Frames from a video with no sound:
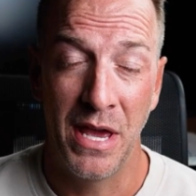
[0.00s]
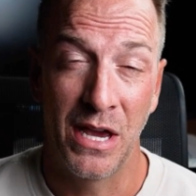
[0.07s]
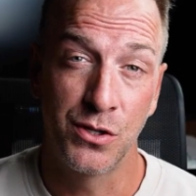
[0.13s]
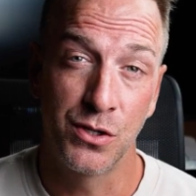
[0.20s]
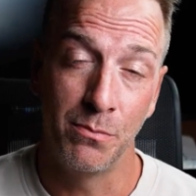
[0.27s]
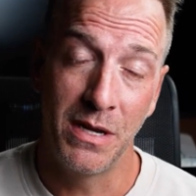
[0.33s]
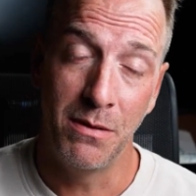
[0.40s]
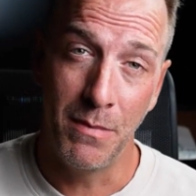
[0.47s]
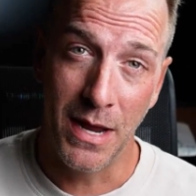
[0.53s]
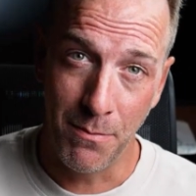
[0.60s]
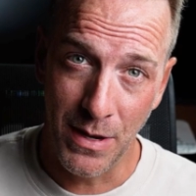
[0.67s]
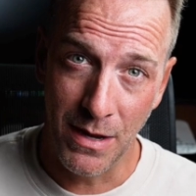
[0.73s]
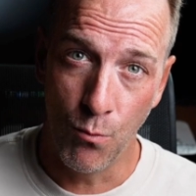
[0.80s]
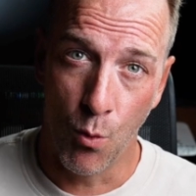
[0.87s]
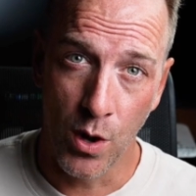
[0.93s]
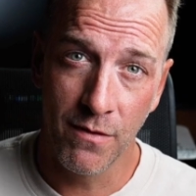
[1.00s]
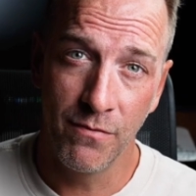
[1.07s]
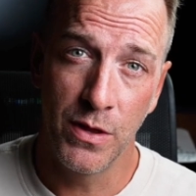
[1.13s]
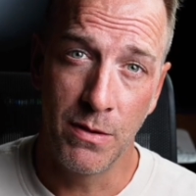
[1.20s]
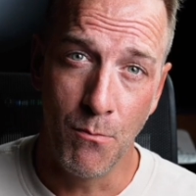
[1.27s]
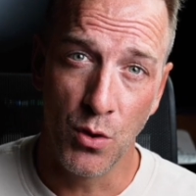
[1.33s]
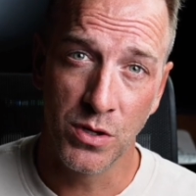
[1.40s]
PixelMe may be one of
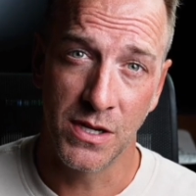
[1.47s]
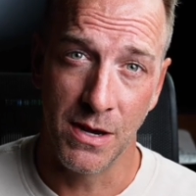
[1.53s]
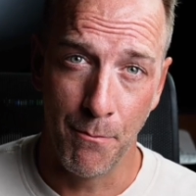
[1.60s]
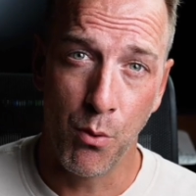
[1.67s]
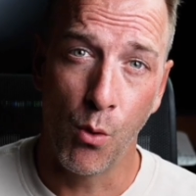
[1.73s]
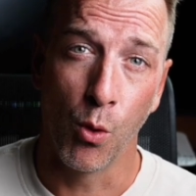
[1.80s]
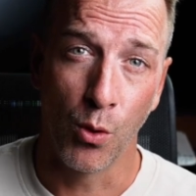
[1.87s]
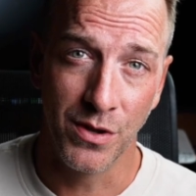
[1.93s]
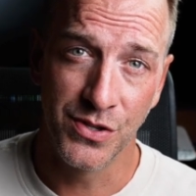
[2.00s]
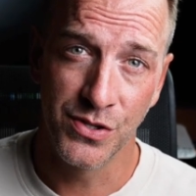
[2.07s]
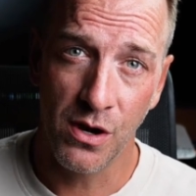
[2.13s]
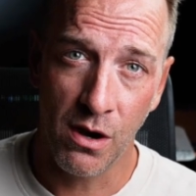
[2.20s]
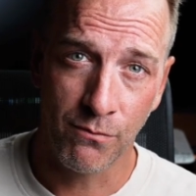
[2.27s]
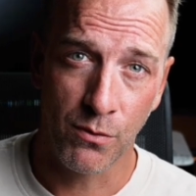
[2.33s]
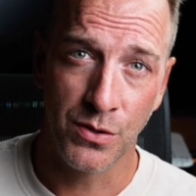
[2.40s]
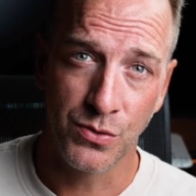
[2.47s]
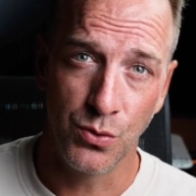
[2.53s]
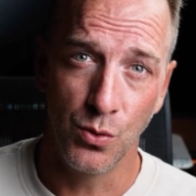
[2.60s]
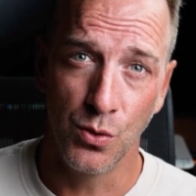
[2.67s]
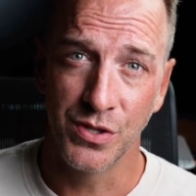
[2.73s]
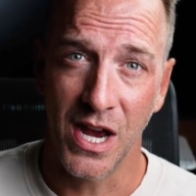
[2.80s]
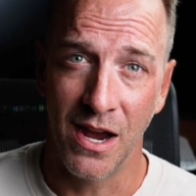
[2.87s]
the most important software
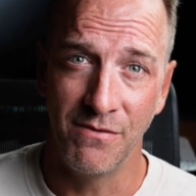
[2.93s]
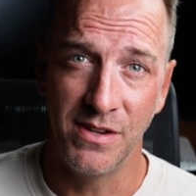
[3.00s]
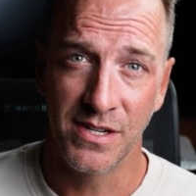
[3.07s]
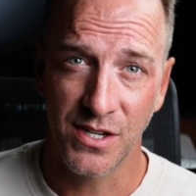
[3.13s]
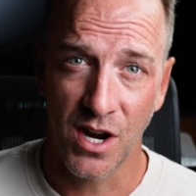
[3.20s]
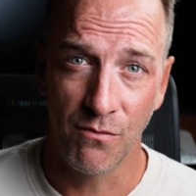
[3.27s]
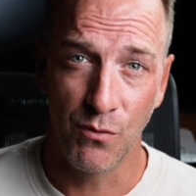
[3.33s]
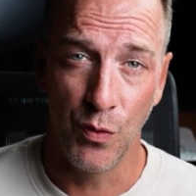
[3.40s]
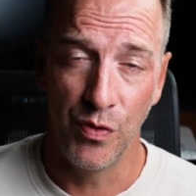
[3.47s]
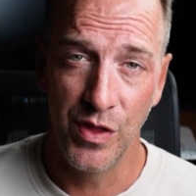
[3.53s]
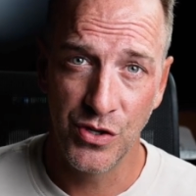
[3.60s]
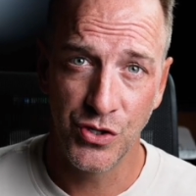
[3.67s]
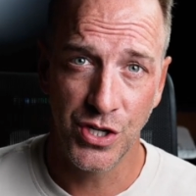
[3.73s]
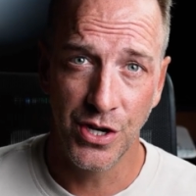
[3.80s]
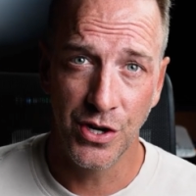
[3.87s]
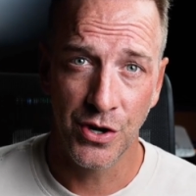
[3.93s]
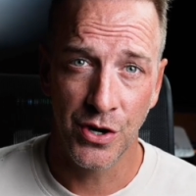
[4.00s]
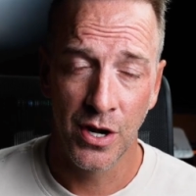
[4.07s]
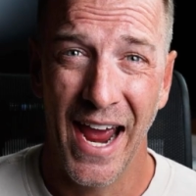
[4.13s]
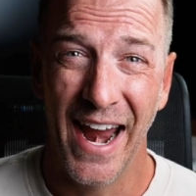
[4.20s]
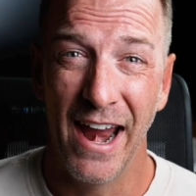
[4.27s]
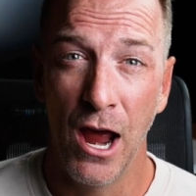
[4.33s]
tools I've discovered this year,
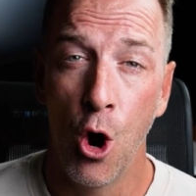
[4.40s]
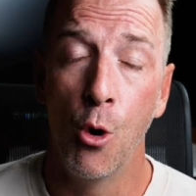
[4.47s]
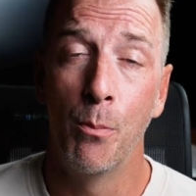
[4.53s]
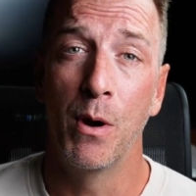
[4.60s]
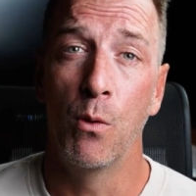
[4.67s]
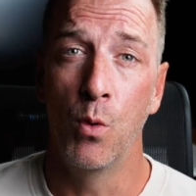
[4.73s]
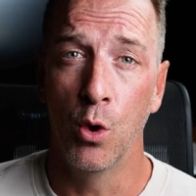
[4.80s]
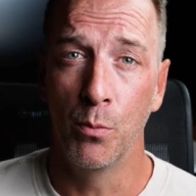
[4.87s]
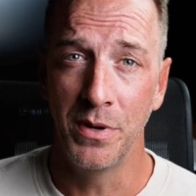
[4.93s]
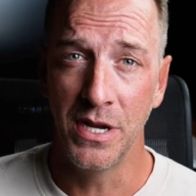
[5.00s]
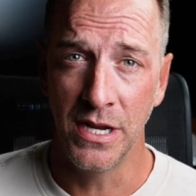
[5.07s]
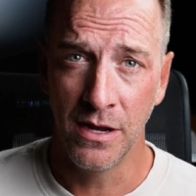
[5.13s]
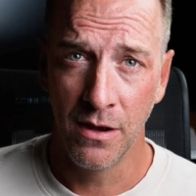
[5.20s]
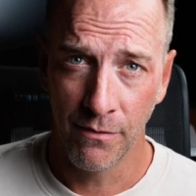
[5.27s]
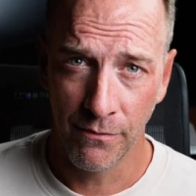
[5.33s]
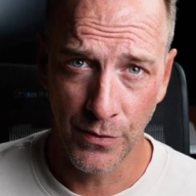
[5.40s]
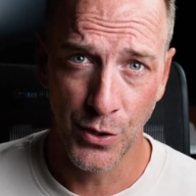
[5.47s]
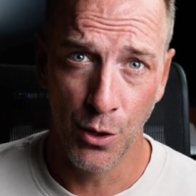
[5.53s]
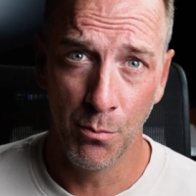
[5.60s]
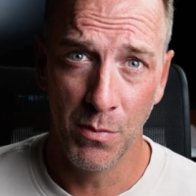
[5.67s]
and I hope it will be for your